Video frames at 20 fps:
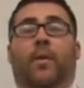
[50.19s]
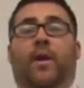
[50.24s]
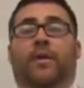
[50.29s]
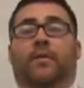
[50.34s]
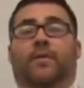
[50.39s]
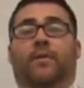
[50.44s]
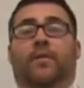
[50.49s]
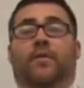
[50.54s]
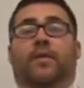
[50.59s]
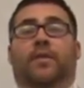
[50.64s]

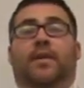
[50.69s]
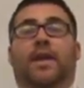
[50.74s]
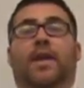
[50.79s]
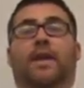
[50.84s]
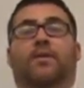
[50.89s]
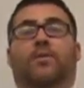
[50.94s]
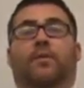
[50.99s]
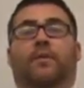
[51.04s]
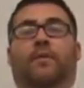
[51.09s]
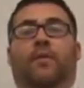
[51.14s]
Westfield
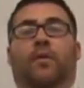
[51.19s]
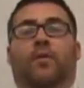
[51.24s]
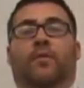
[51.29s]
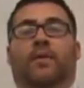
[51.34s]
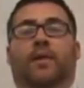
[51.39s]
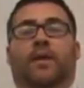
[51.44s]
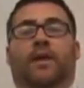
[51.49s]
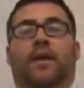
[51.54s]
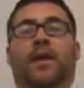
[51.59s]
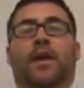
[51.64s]
State
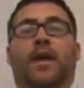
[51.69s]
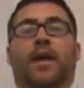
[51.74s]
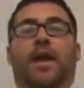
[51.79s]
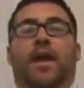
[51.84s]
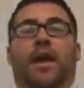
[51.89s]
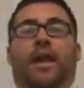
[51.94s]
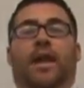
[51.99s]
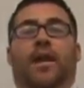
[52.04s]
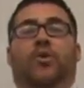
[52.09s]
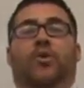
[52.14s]
University
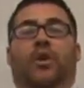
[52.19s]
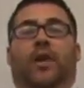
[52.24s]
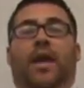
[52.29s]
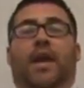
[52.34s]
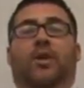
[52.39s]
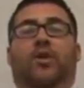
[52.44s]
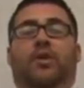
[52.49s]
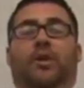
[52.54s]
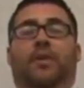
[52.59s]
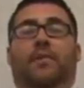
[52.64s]
in
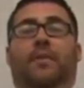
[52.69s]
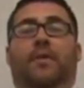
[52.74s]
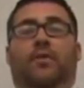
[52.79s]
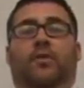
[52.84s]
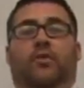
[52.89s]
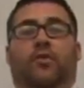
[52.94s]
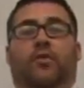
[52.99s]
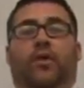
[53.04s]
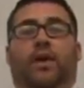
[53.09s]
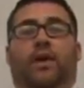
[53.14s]
Education
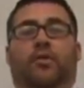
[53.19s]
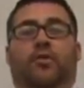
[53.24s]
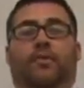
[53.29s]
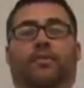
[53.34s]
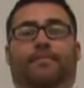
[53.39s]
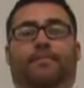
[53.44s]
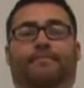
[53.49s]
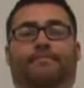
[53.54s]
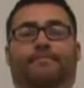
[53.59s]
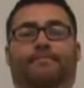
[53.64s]

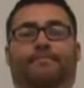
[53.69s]
Administration.